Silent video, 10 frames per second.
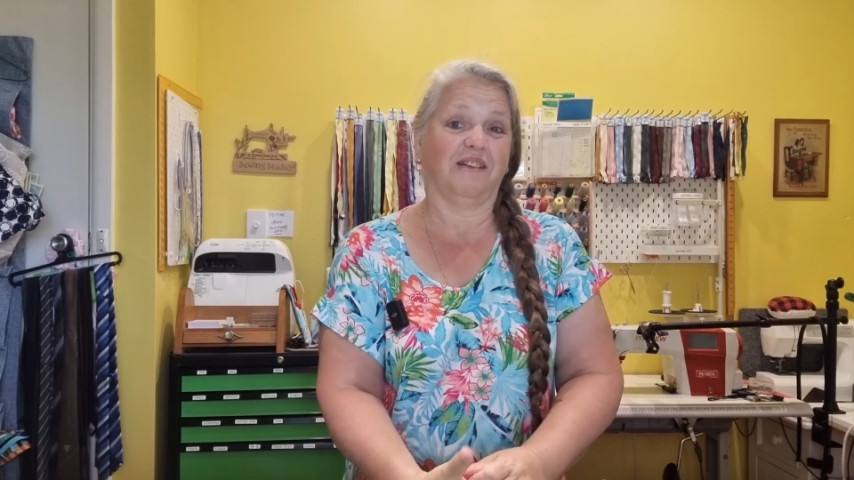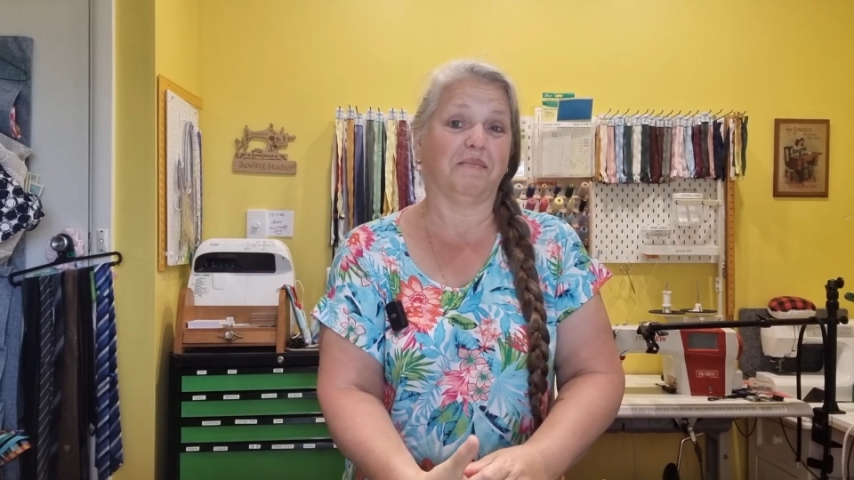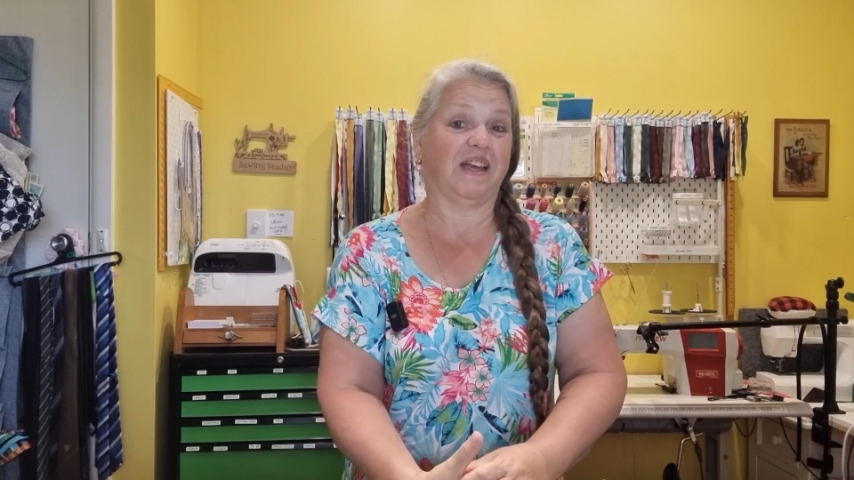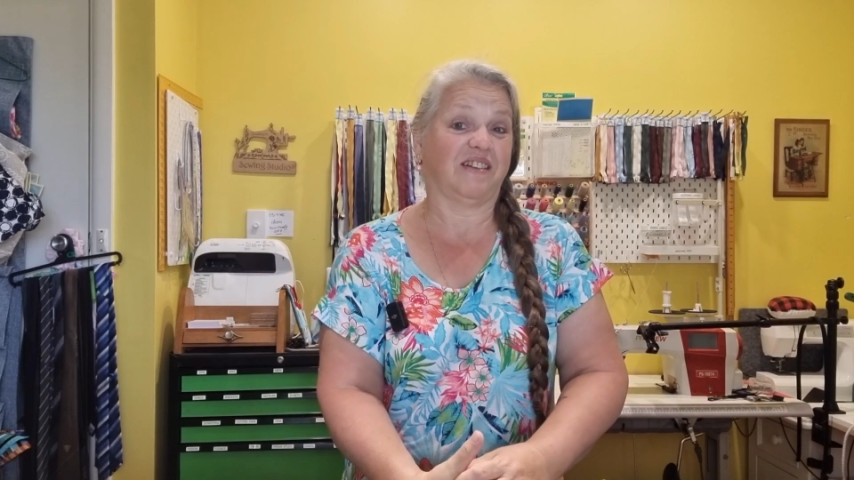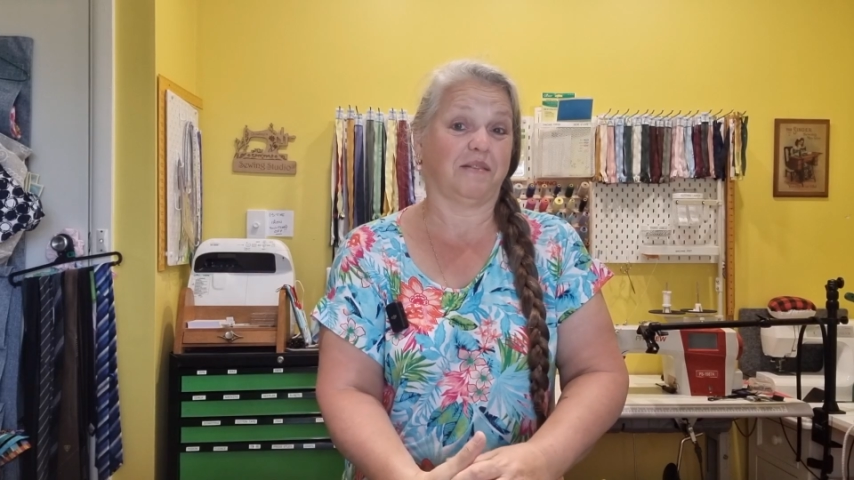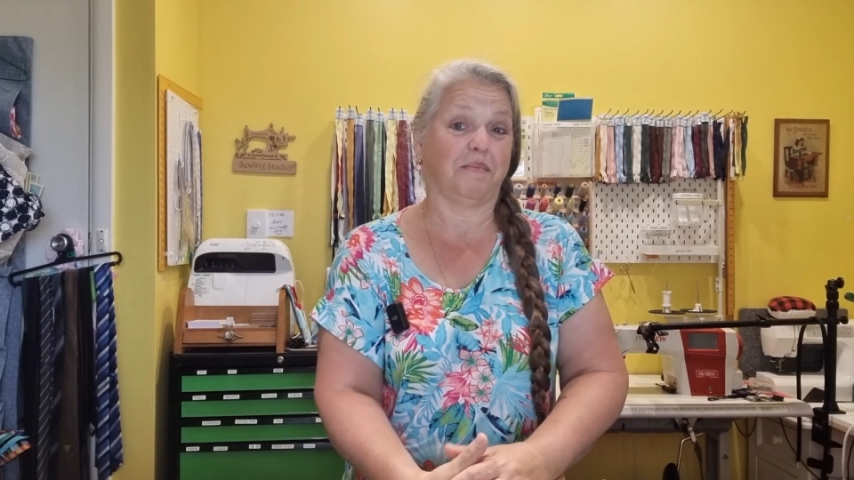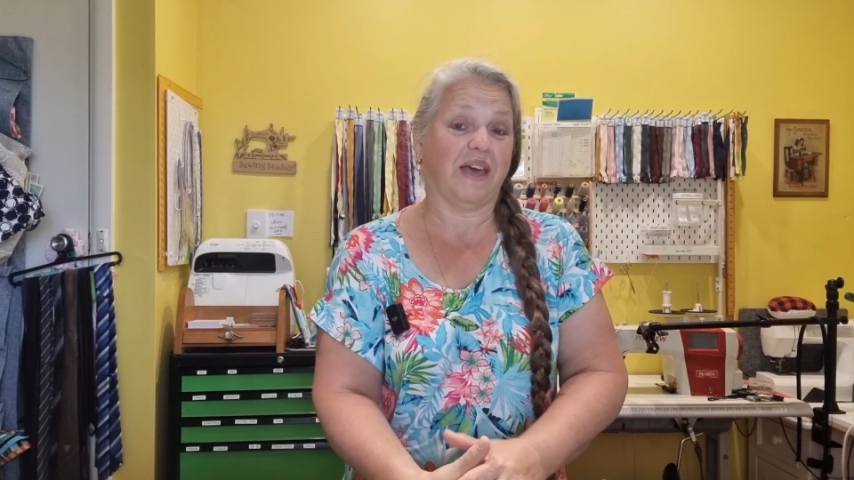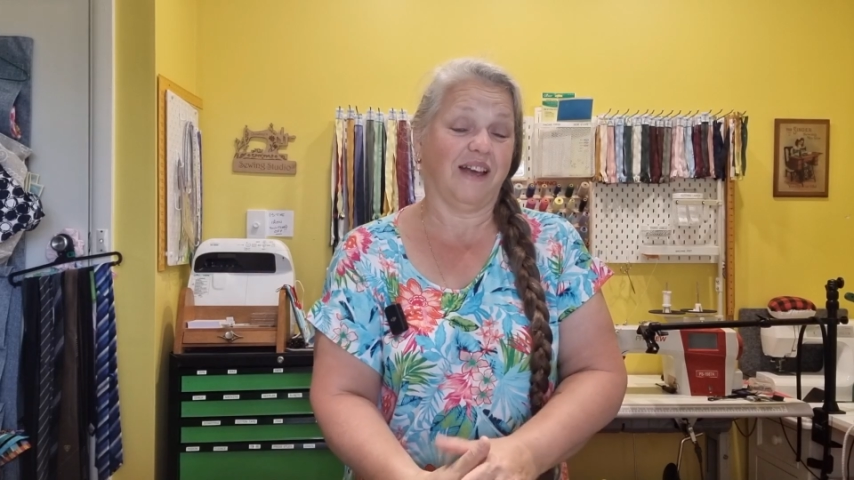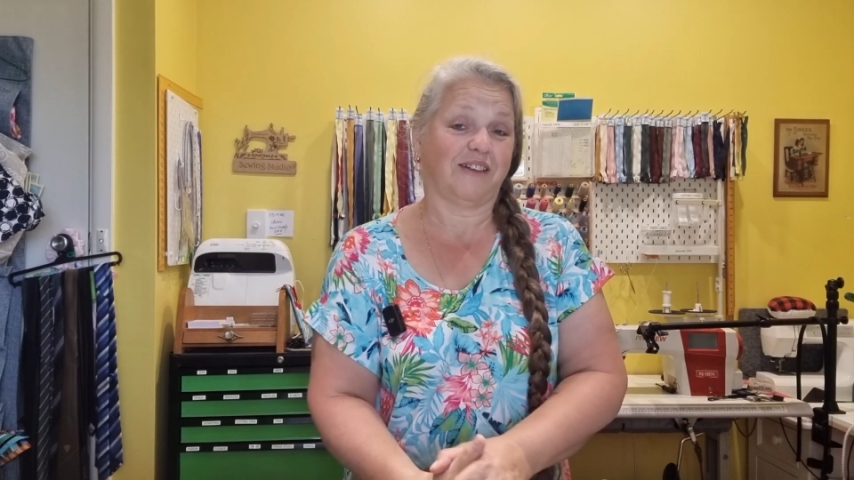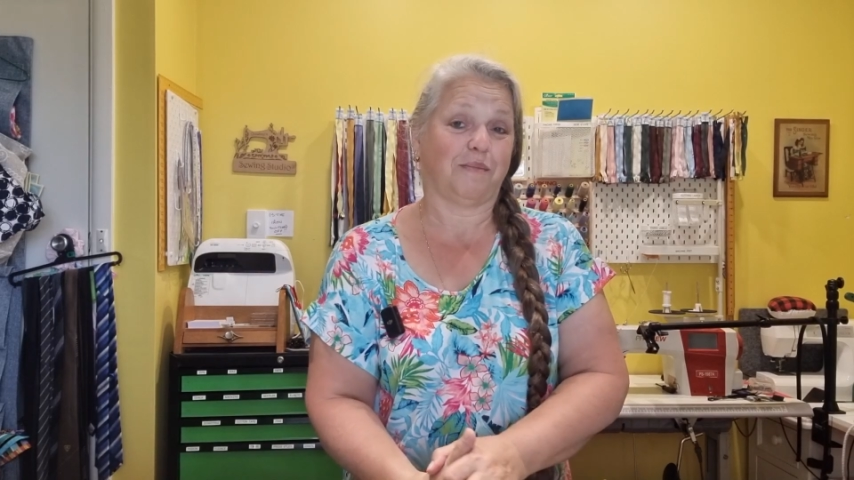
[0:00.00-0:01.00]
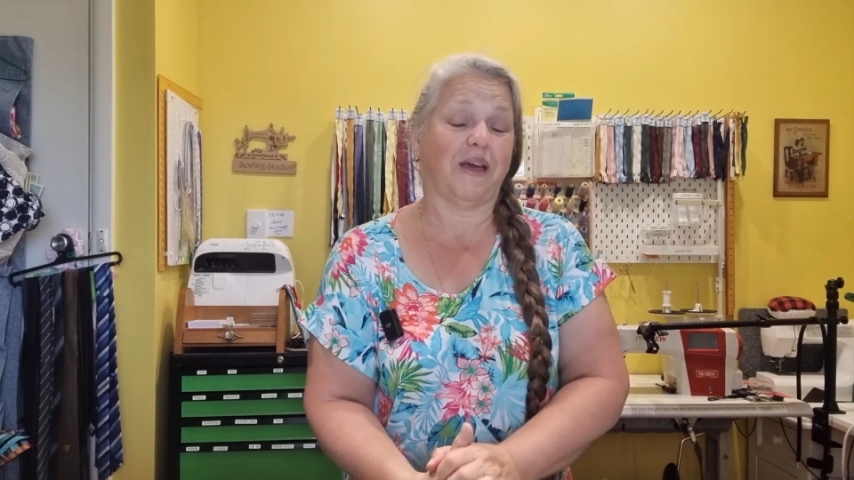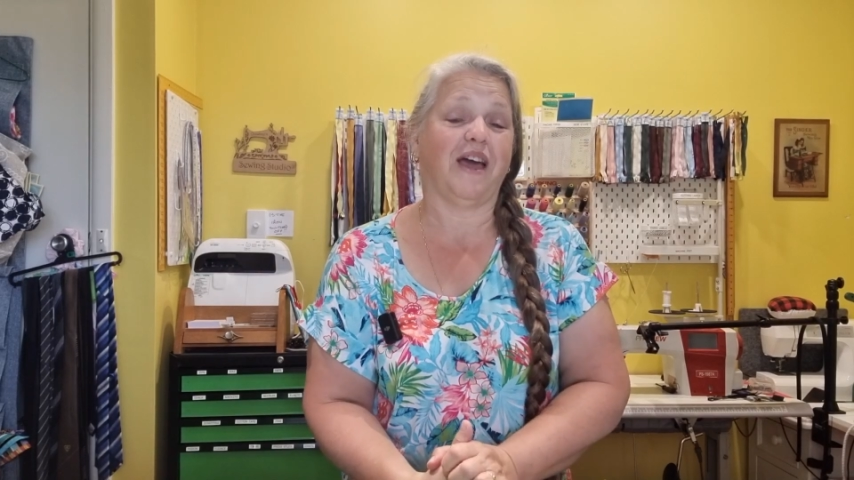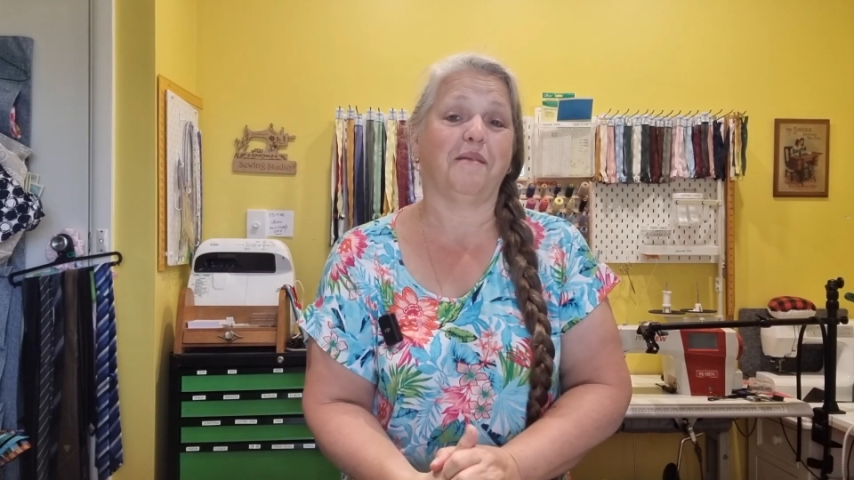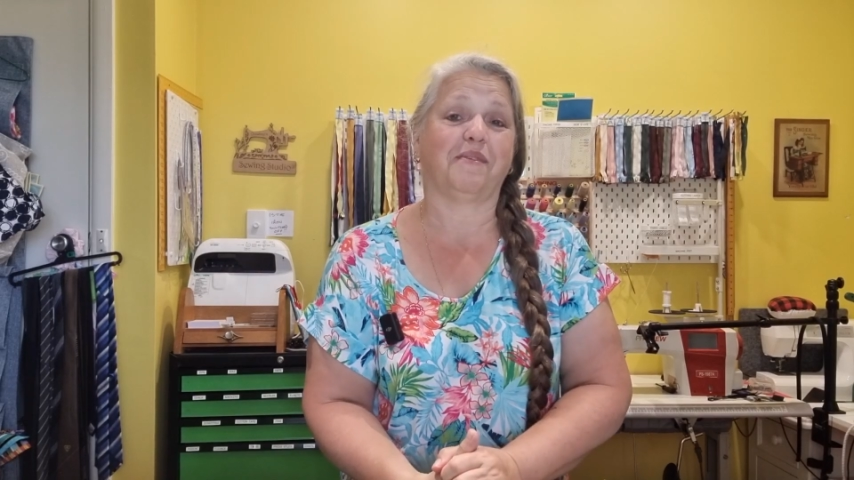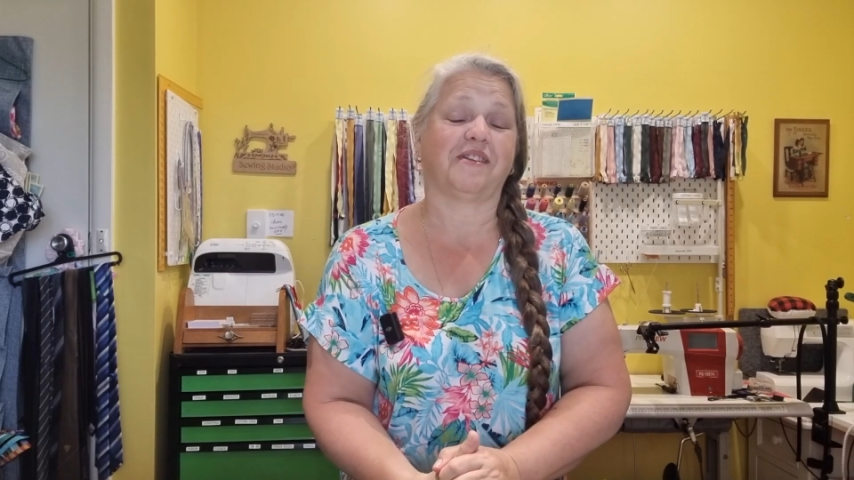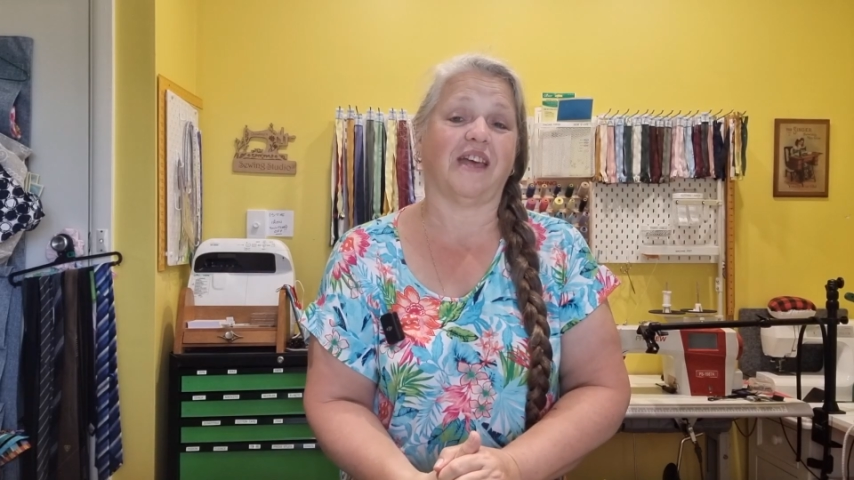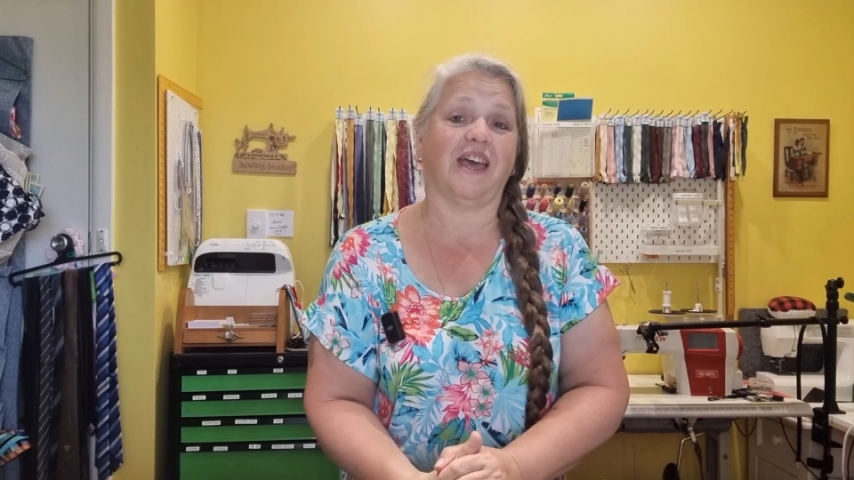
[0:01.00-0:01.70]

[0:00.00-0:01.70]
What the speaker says: make some bags perhaps,